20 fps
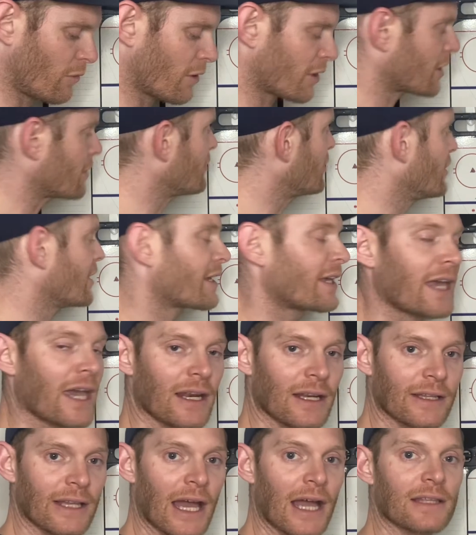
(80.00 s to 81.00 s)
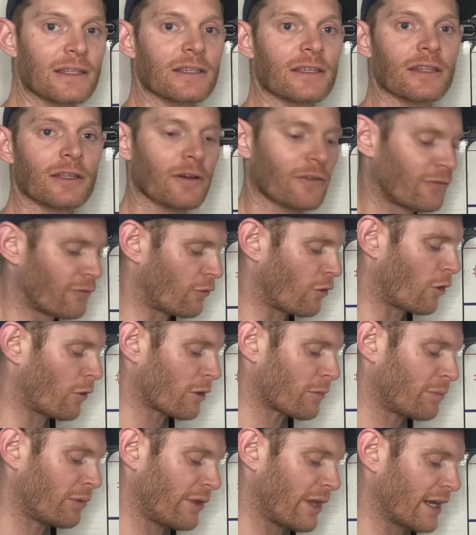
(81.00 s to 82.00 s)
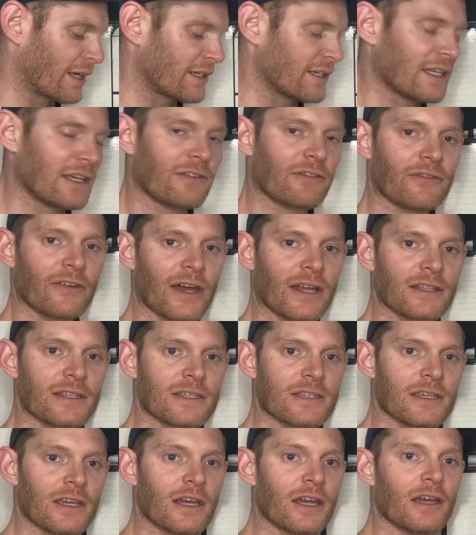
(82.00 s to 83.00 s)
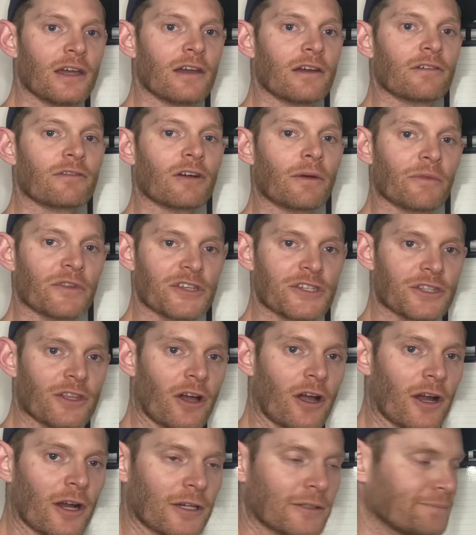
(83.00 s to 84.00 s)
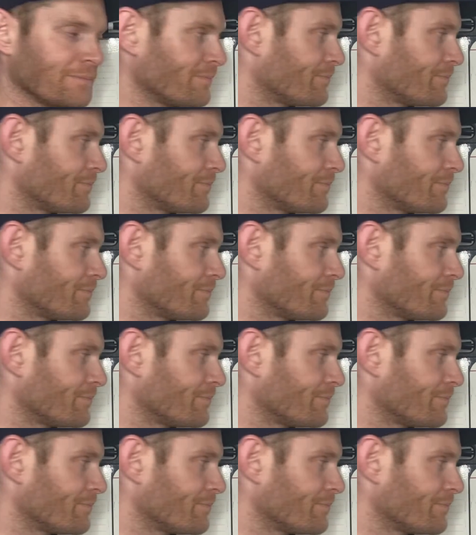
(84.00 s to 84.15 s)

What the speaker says: communicating that to the forward playing defense from the start.